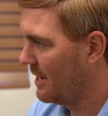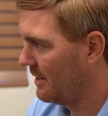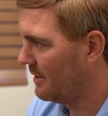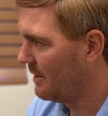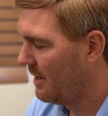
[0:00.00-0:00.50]

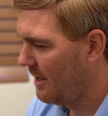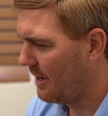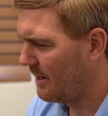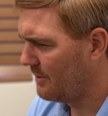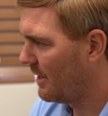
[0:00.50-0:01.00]
and
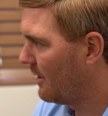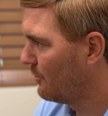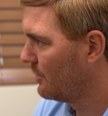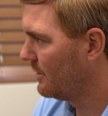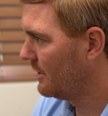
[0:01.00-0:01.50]
that
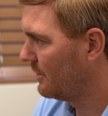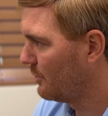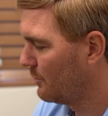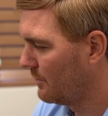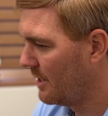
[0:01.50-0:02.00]
really
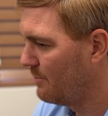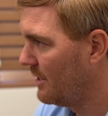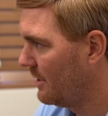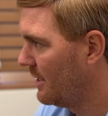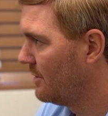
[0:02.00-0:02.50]
led
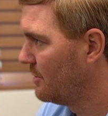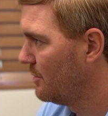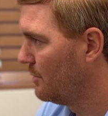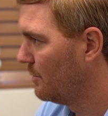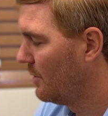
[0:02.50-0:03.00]
me
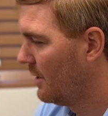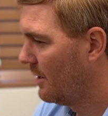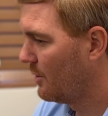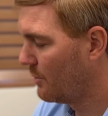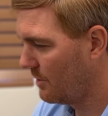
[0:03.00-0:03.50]
into
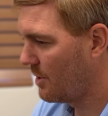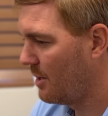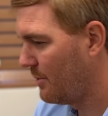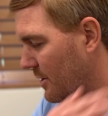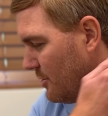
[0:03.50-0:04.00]
going to a
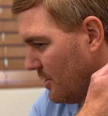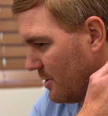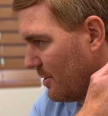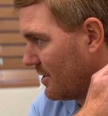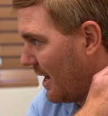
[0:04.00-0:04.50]
chiropractor
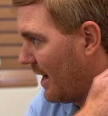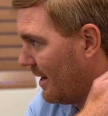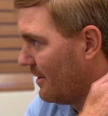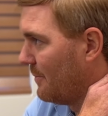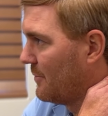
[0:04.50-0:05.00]
just because I
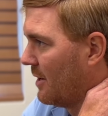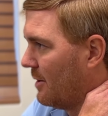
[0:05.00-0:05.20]
had